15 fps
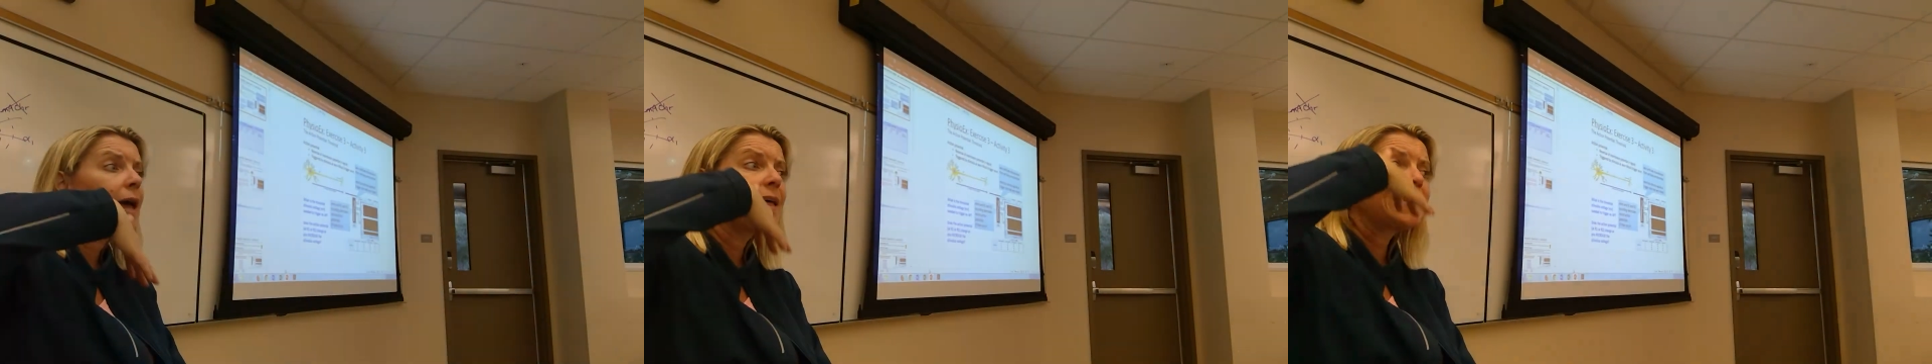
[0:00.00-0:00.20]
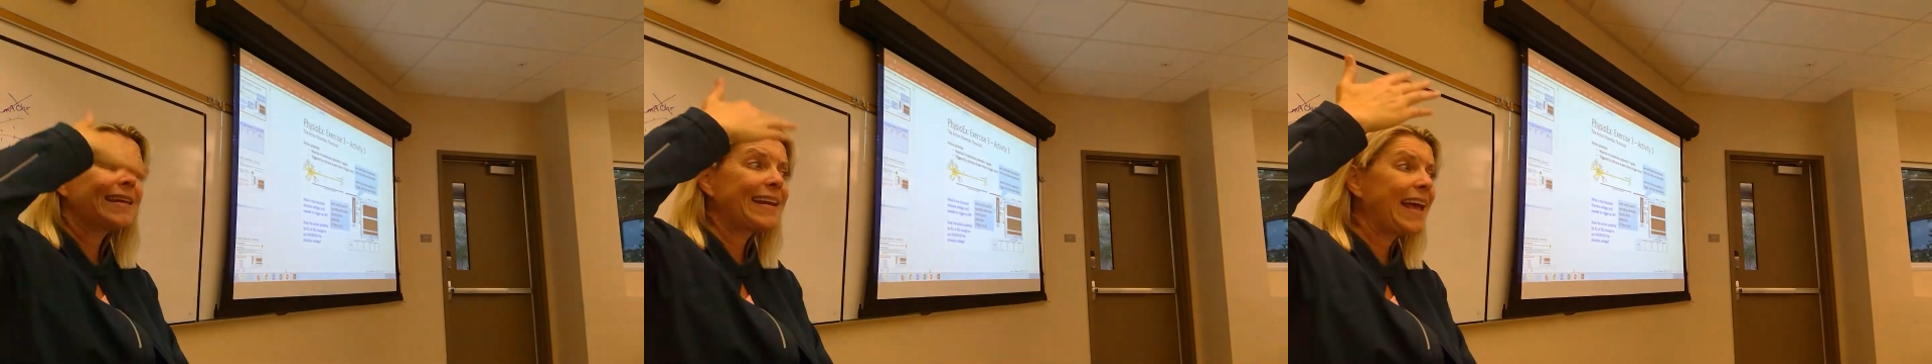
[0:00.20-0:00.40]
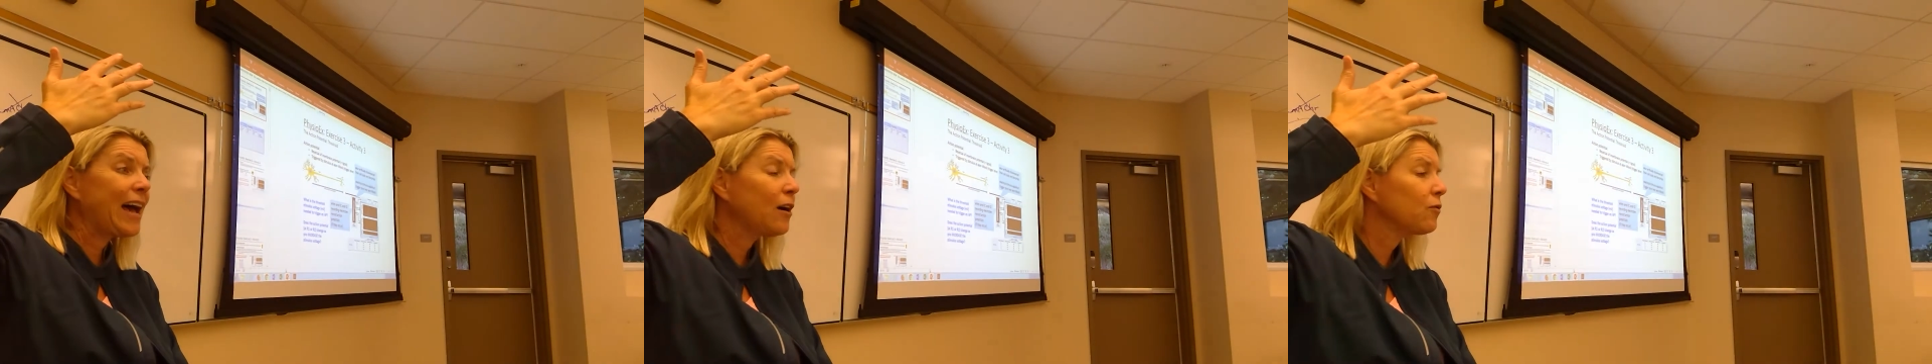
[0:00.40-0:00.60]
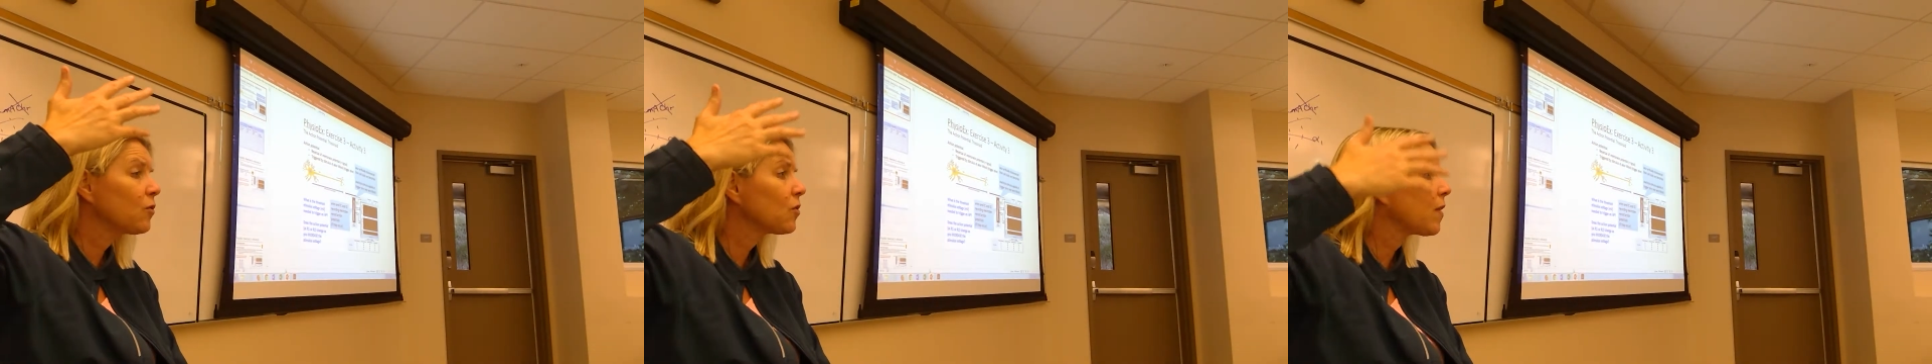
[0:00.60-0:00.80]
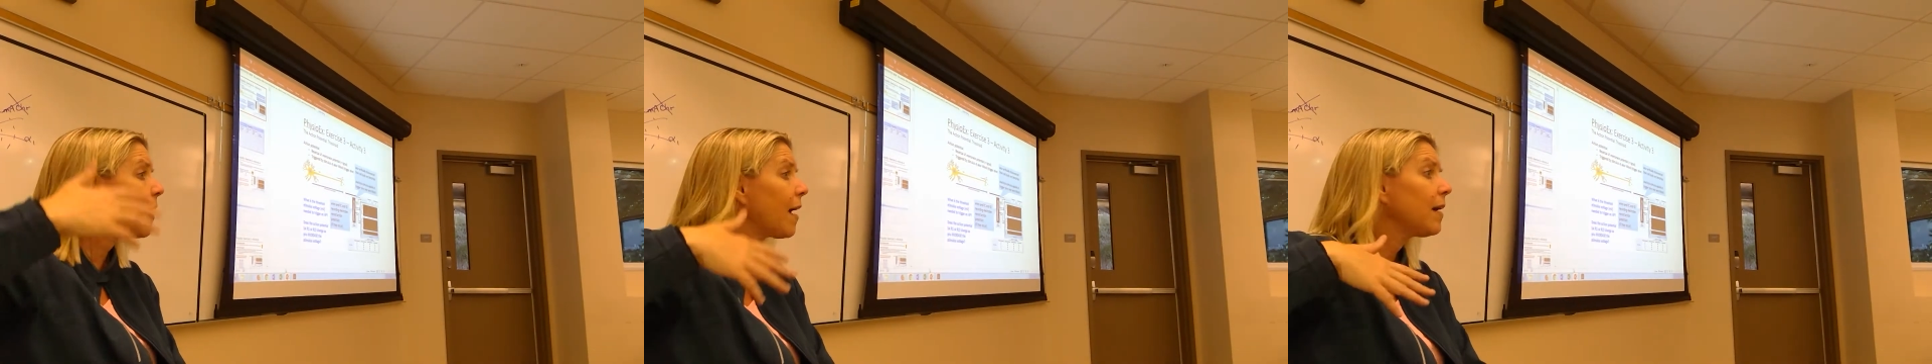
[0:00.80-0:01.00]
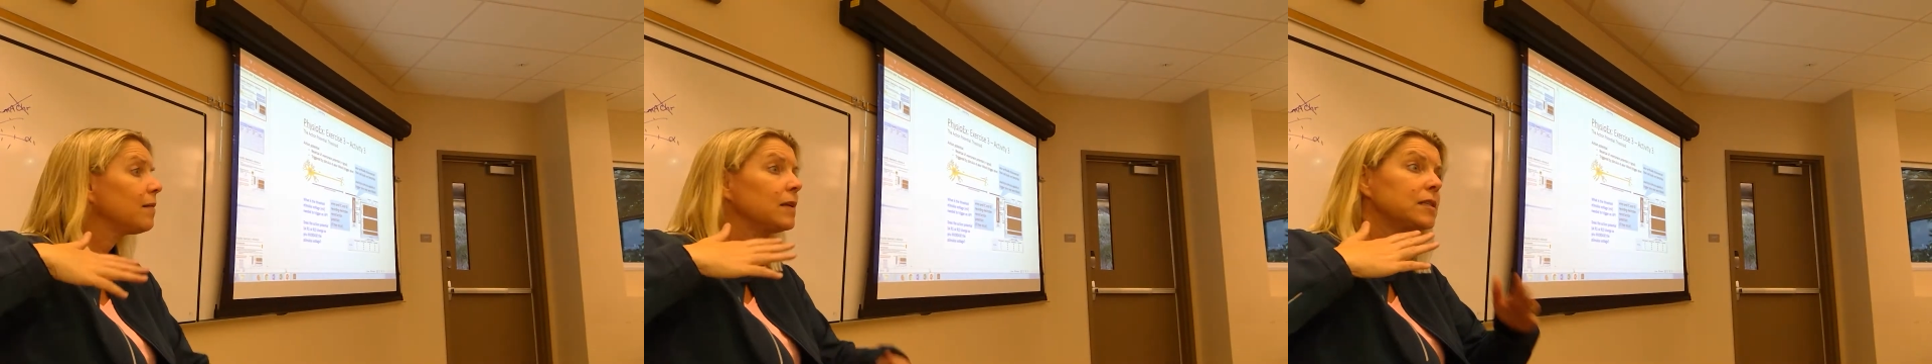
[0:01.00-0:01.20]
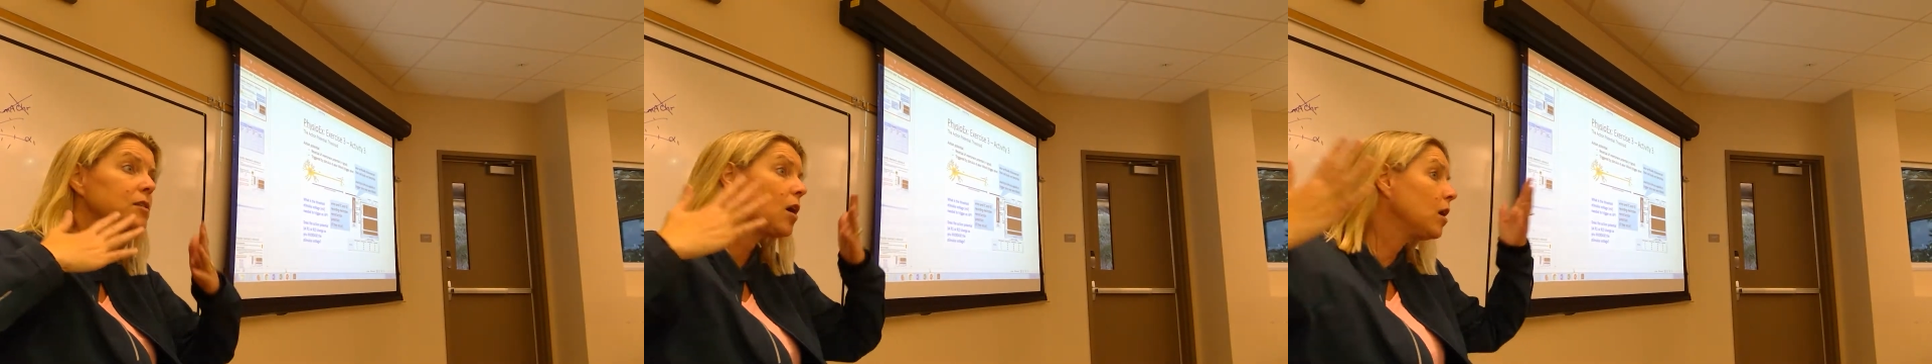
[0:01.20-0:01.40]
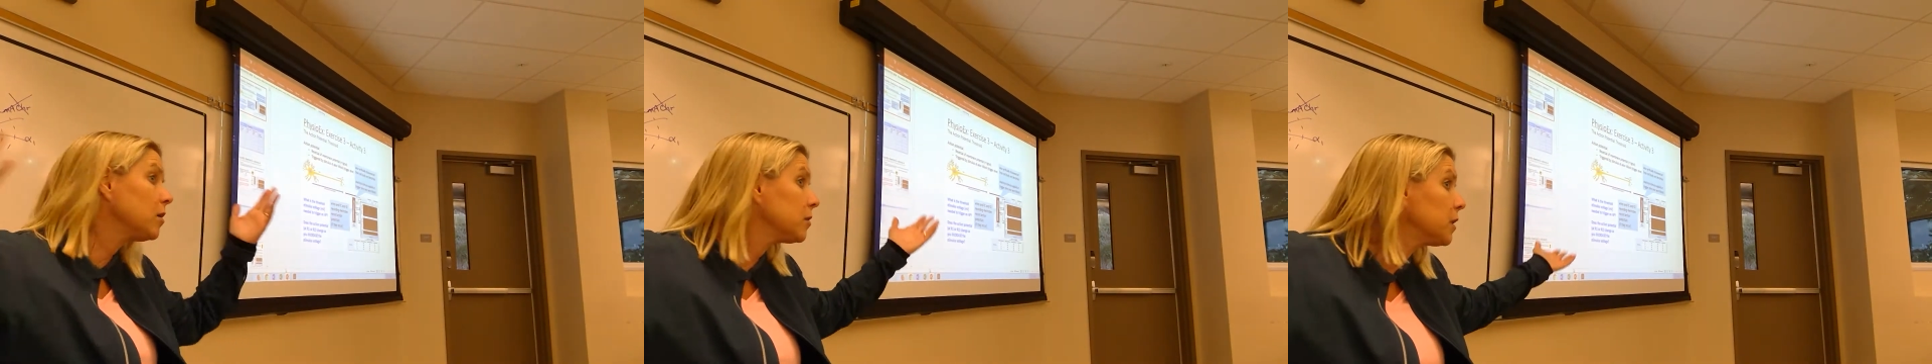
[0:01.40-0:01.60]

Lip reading: Then after that, it's all